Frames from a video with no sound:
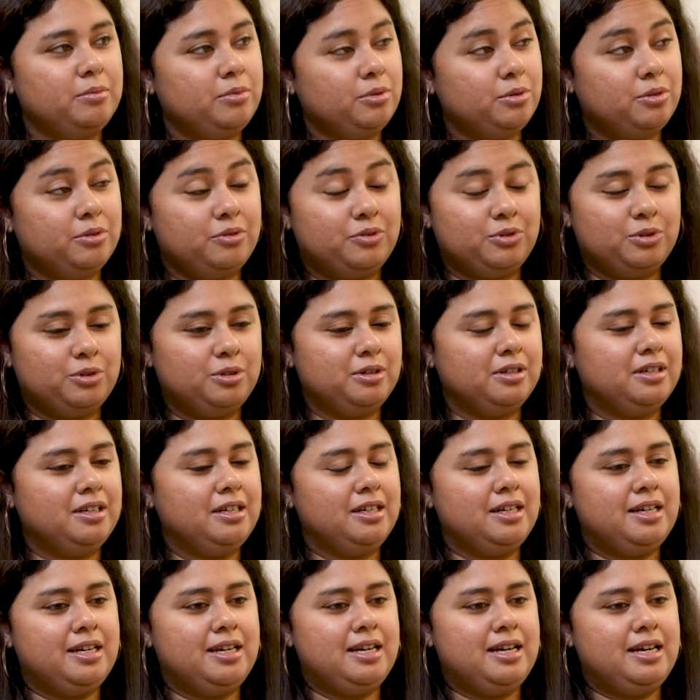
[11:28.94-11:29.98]
Beautiful.
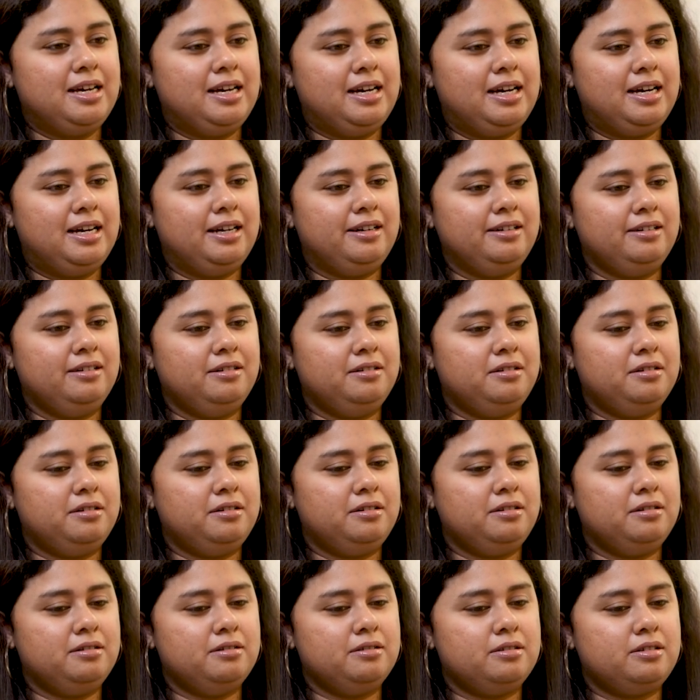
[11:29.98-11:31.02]
And
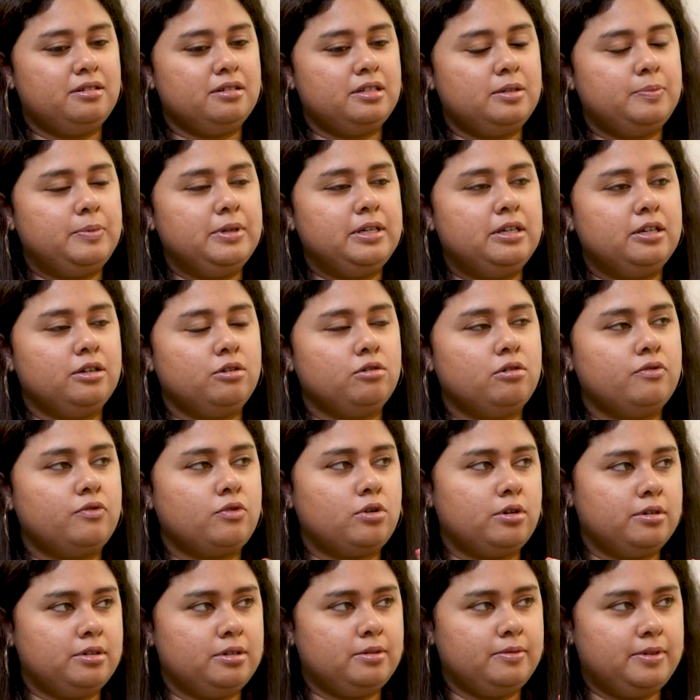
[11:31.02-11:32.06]
so, speaking of
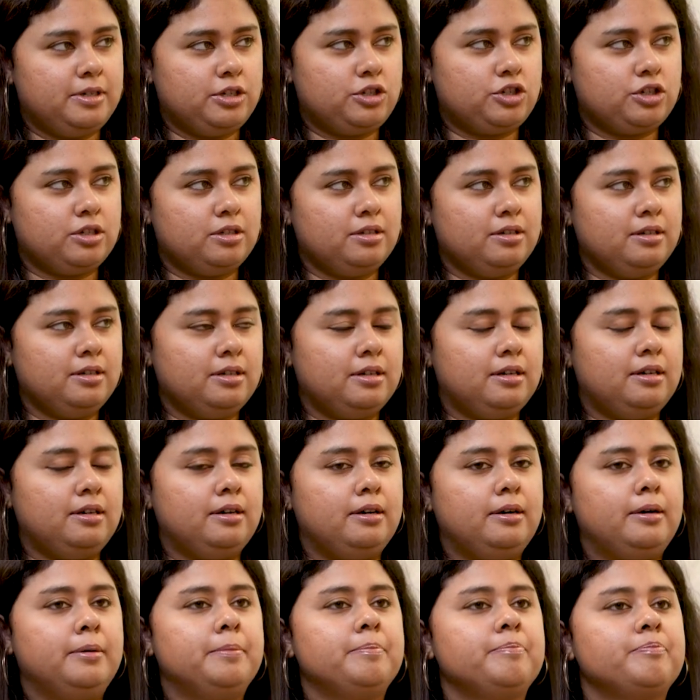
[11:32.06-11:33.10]
conservation,
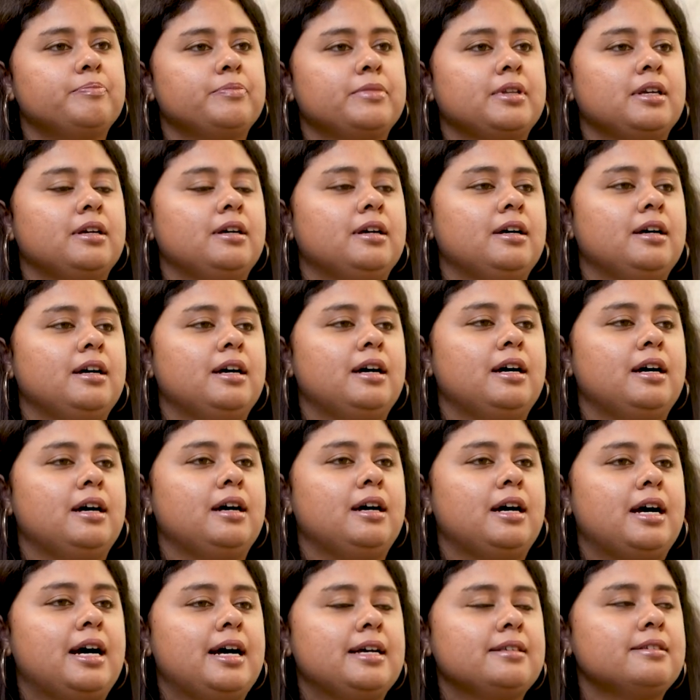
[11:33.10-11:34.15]

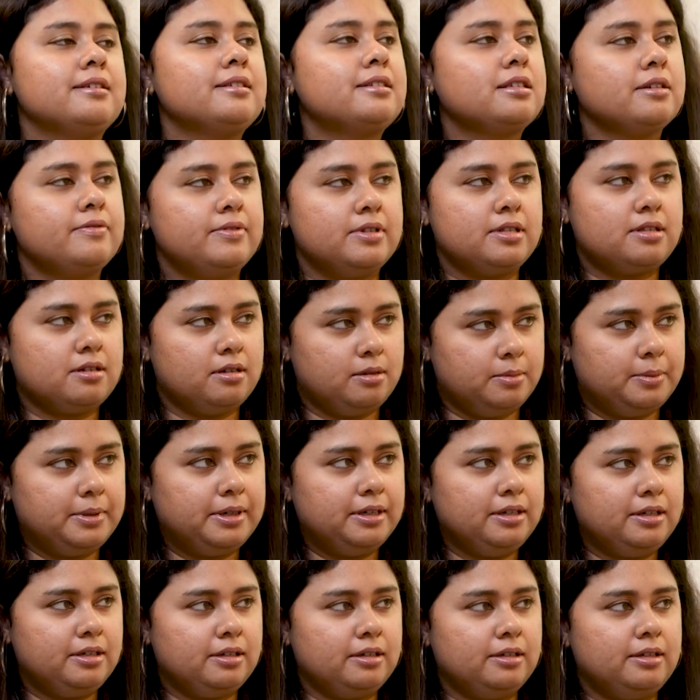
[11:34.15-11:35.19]
as a civil
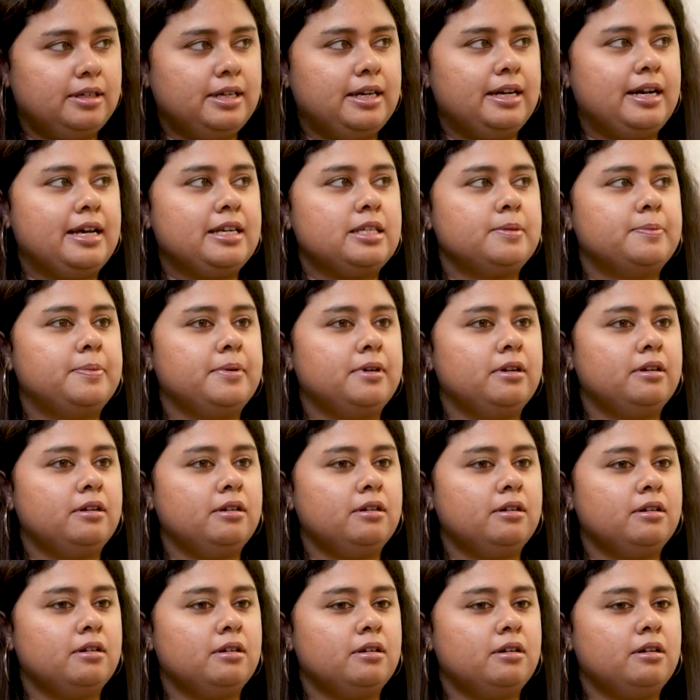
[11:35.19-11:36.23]
servant, there has
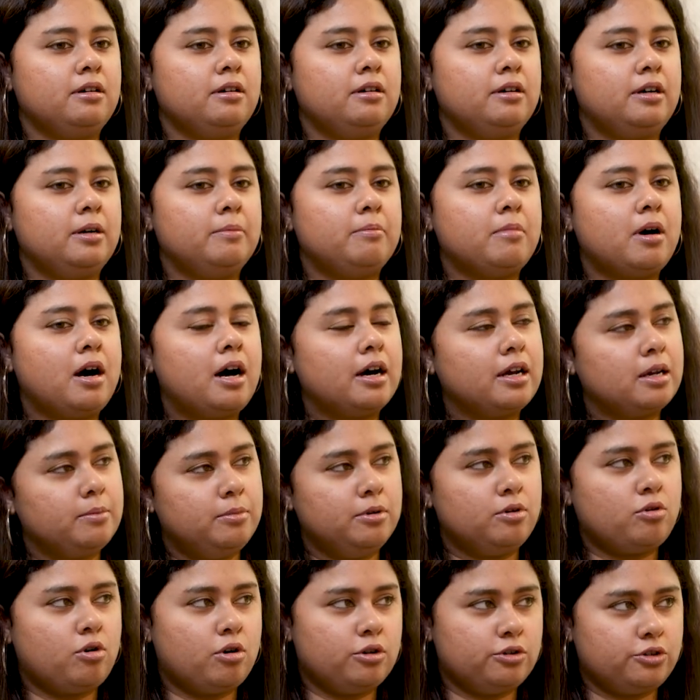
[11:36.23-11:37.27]
been a
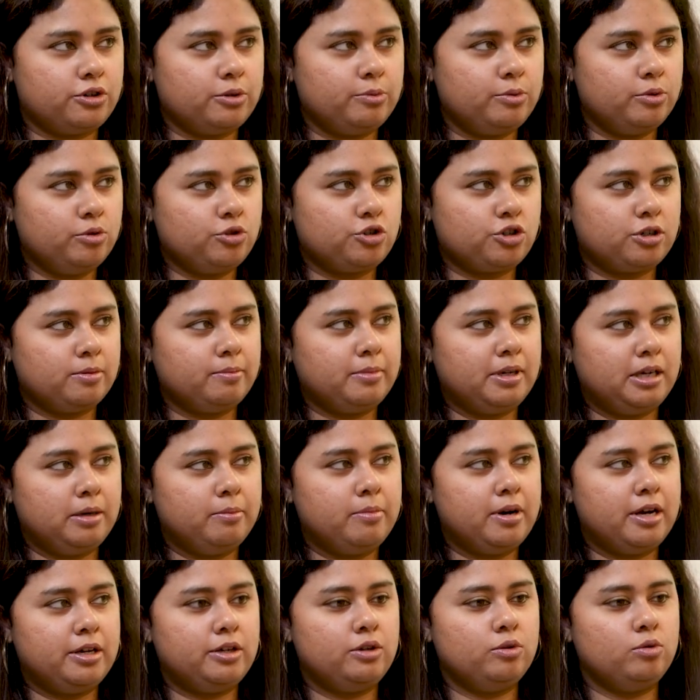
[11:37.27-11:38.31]
remarkable contribution made
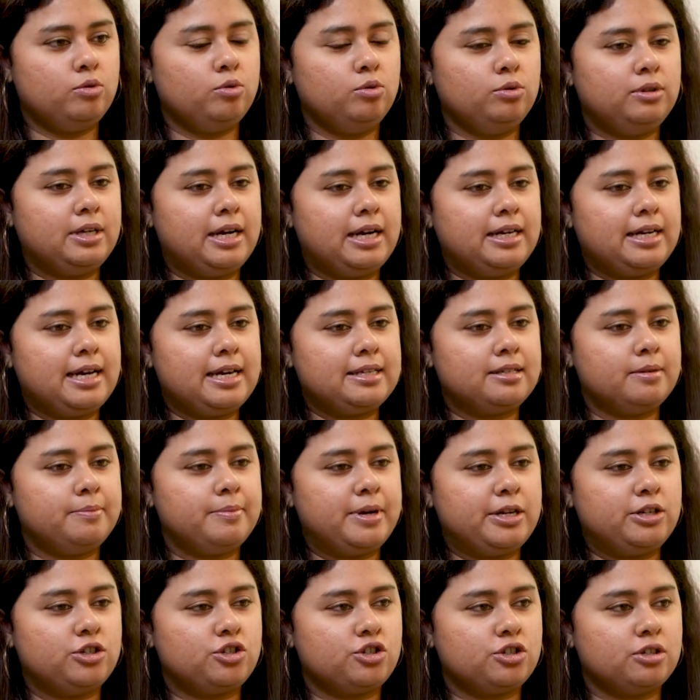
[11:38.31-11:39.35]
by you that has a
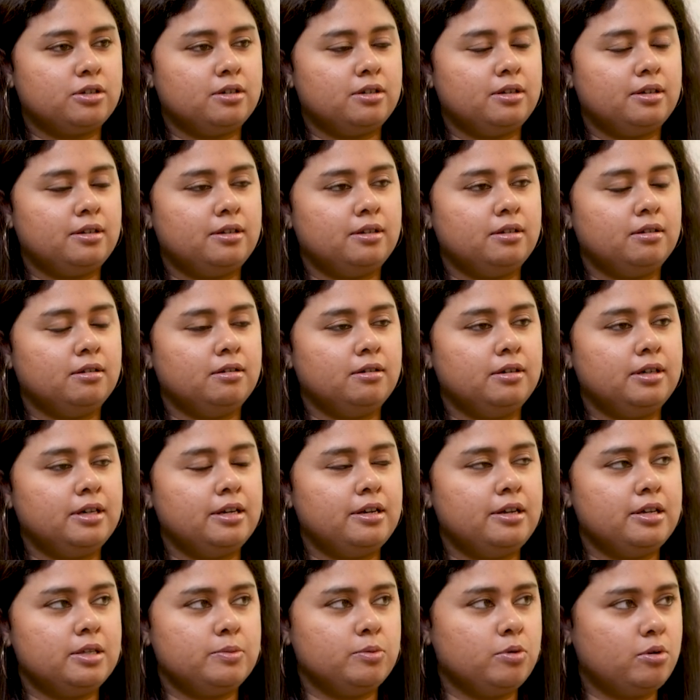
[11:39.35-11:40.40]
mention in the
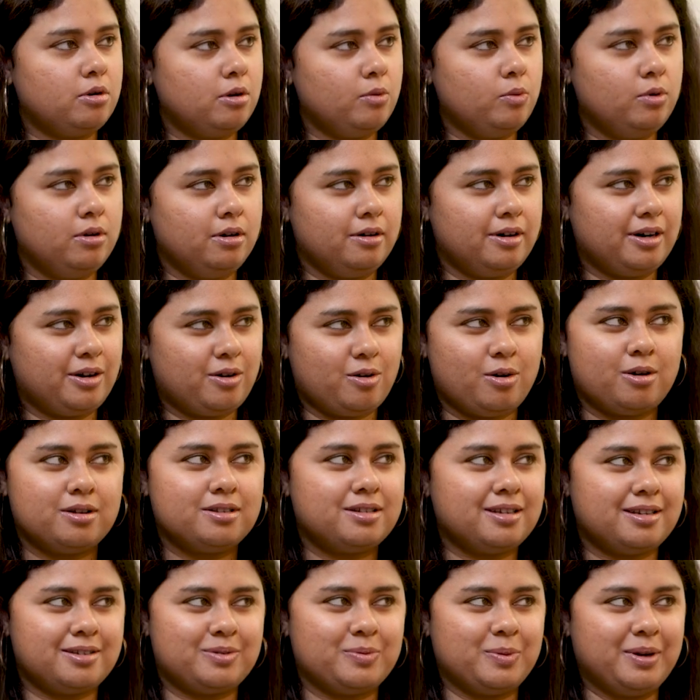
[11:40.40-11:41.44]
Guinness Book of World
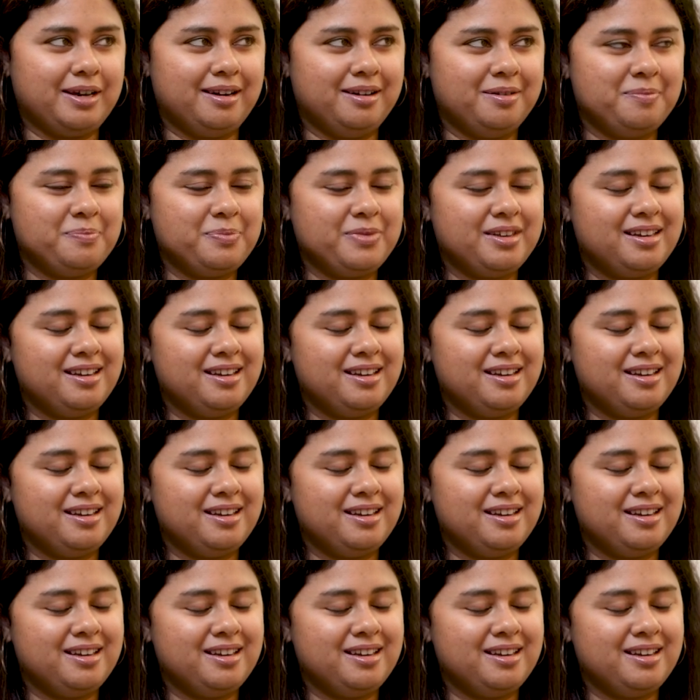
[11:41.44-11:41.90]
Records as well.